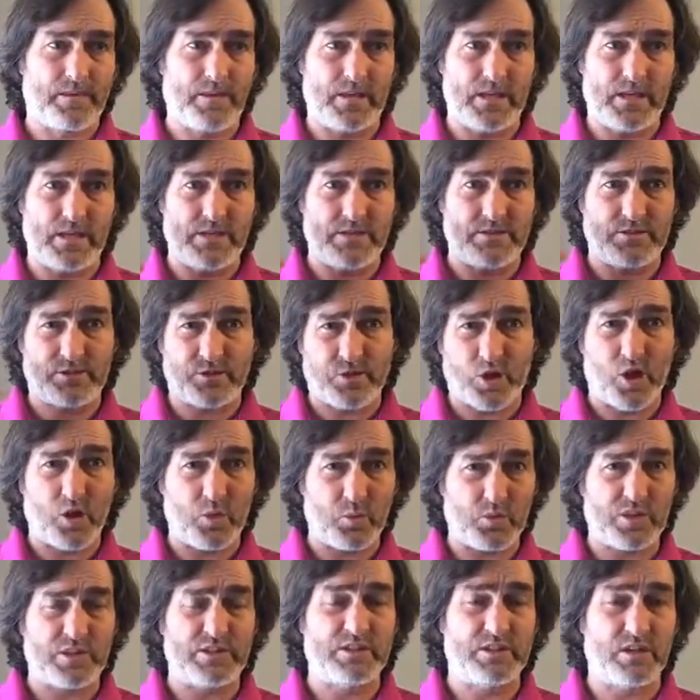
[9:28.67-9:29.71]
he's a
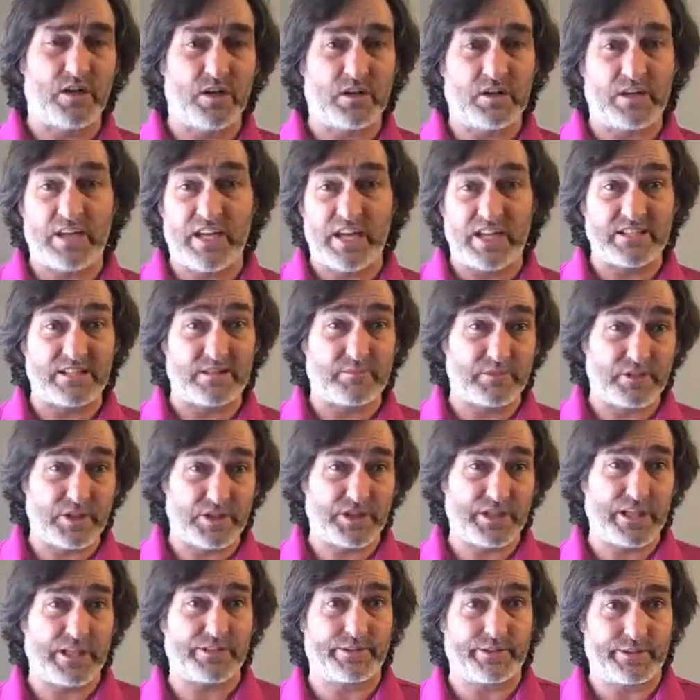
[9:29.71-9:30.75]
strong-willed dog, he ends up in a
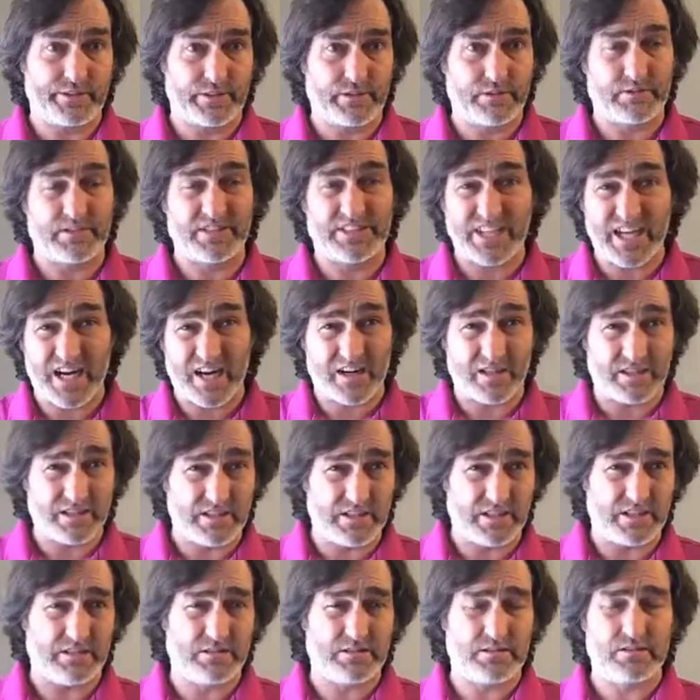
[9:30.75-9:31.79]
shelter.
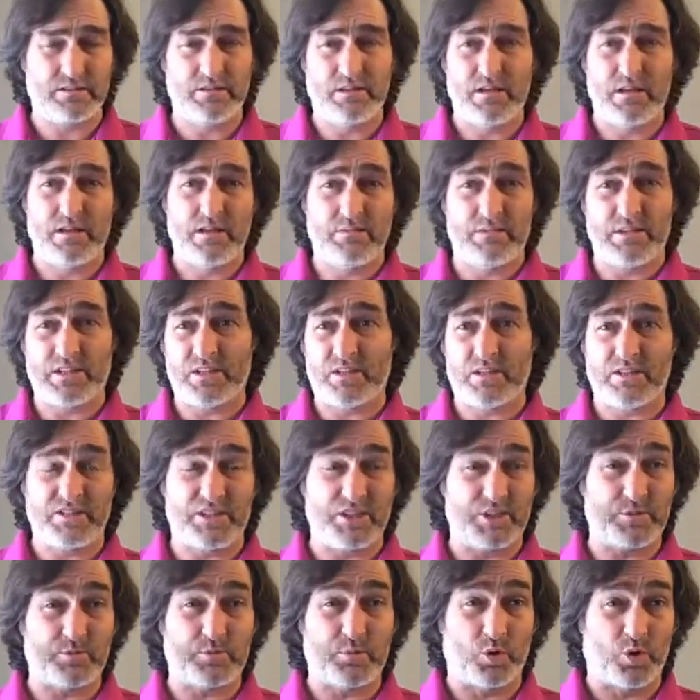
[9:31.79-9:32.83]
Guaranteed. Because
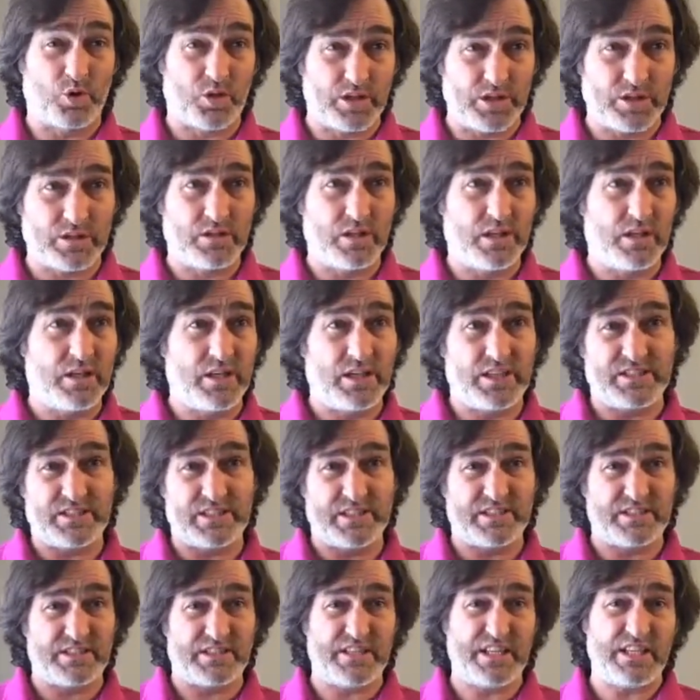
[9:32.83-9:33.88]
he's bored, he
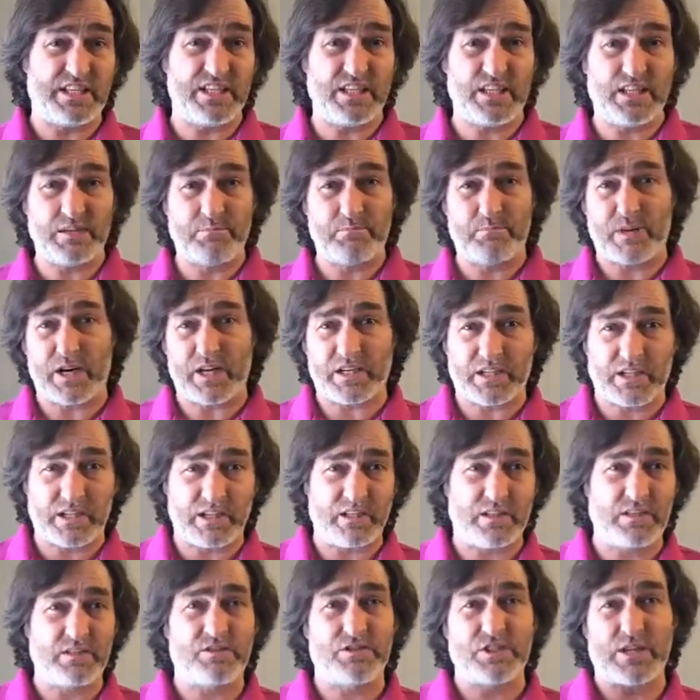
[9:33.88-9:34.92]
starts digging,
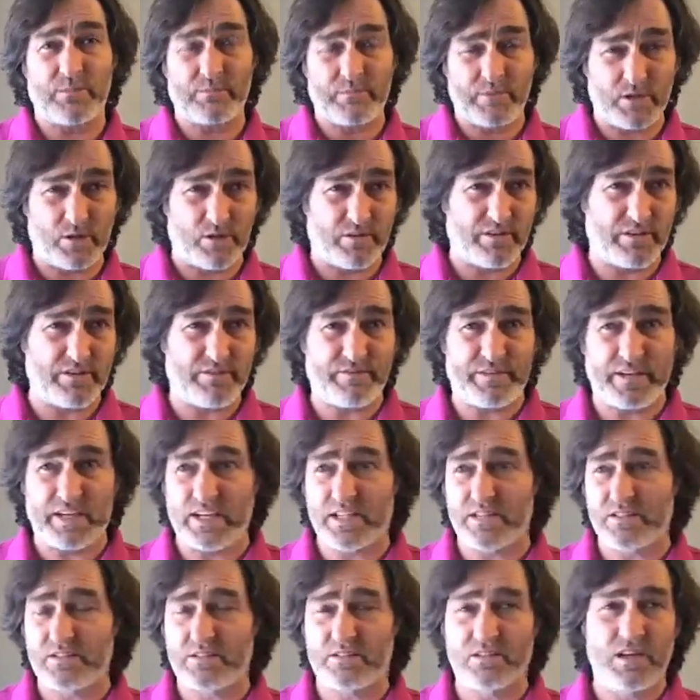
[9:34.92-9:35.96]
barking, jumping over the
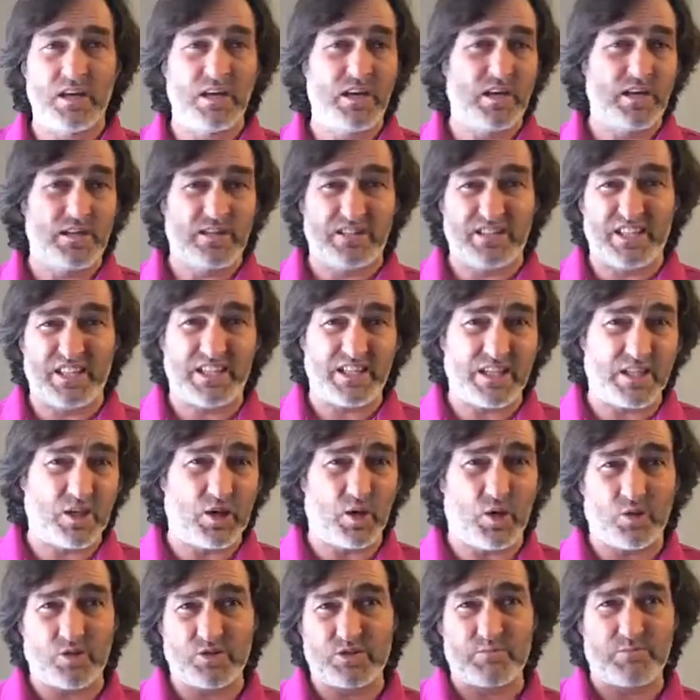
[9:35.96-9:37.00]
fence, digging
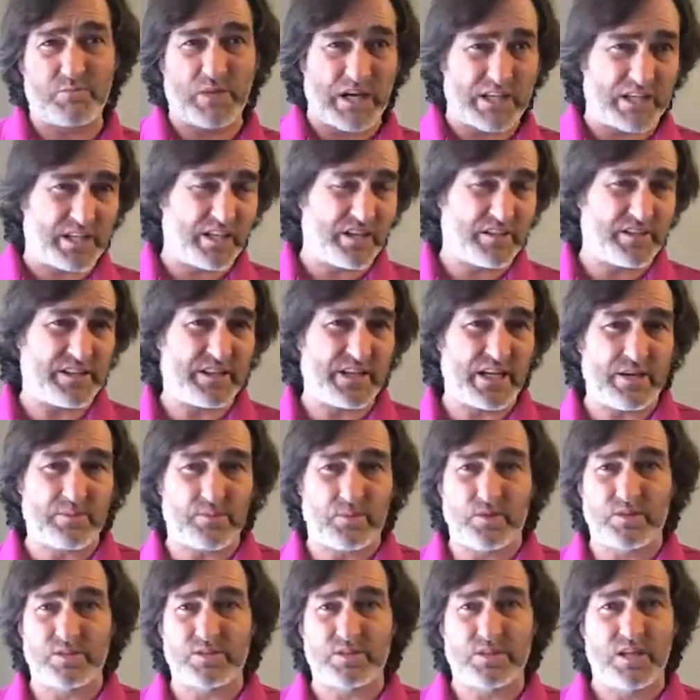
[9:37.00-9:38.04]
holes, barking at the
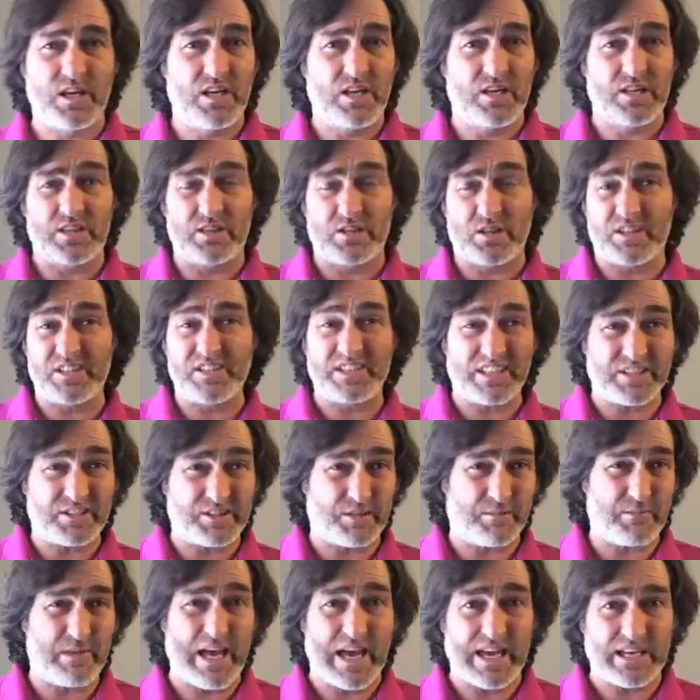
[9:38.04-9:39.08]
neighbors. The dog is such a
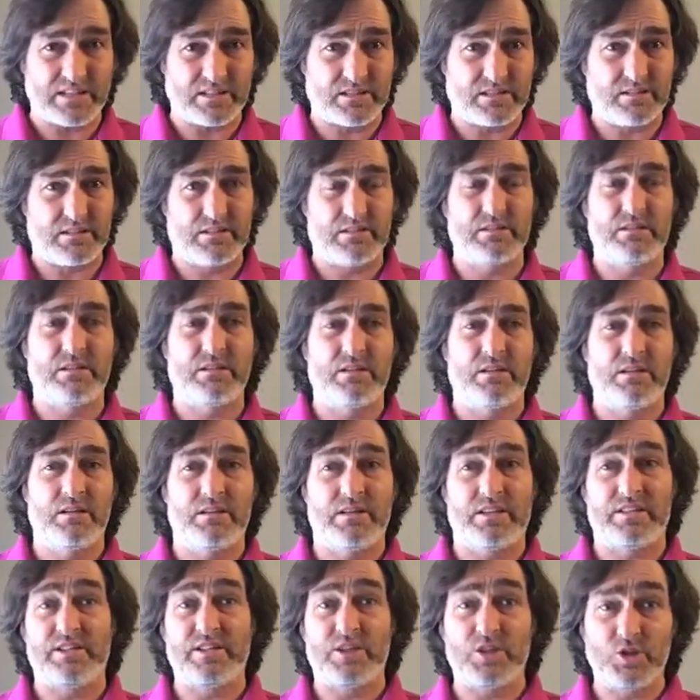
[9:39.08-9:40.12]
mess
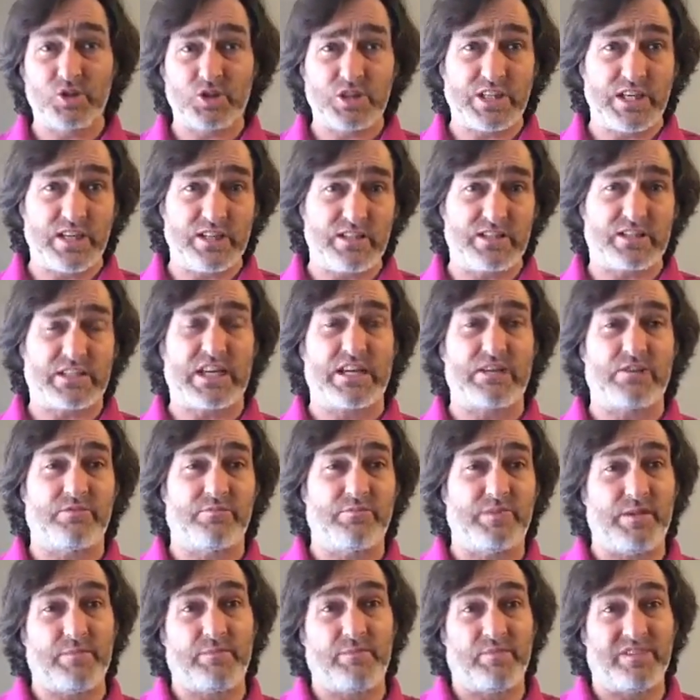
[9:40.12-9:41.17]
that usually these kind of
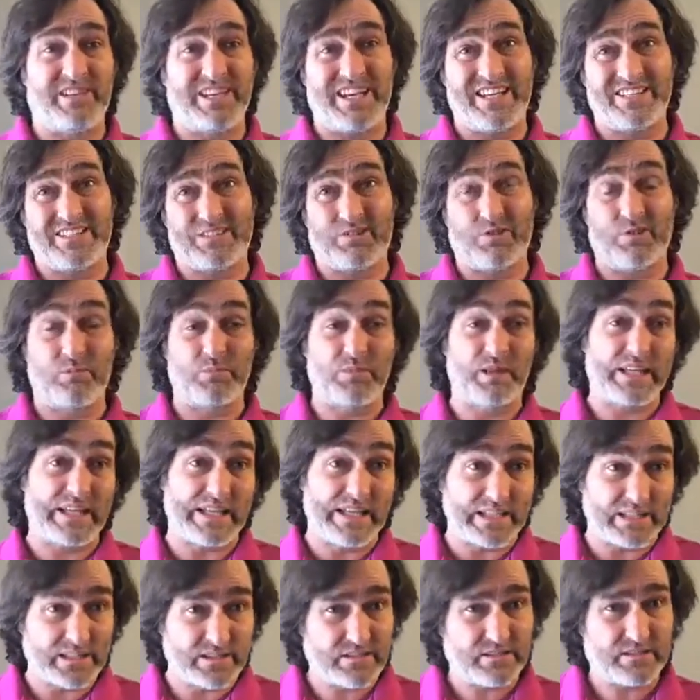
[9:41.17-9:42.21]
people get
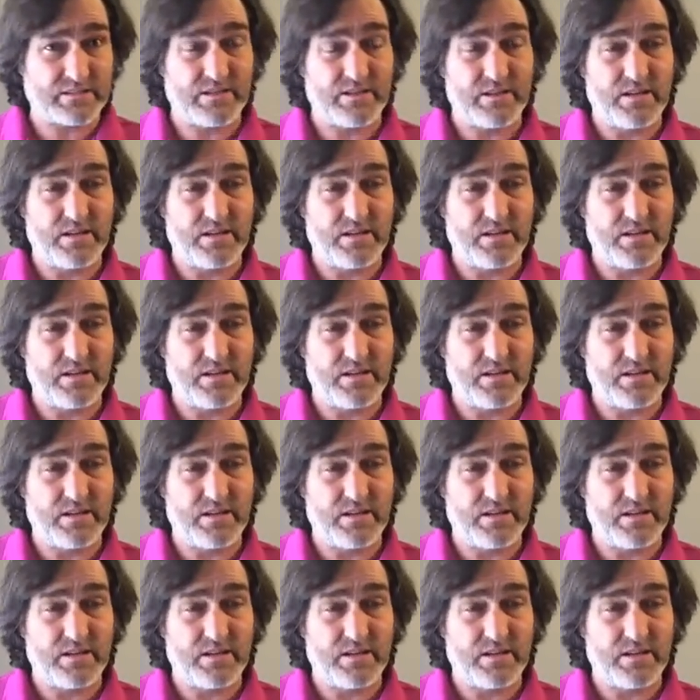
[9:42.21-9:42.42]
complaints.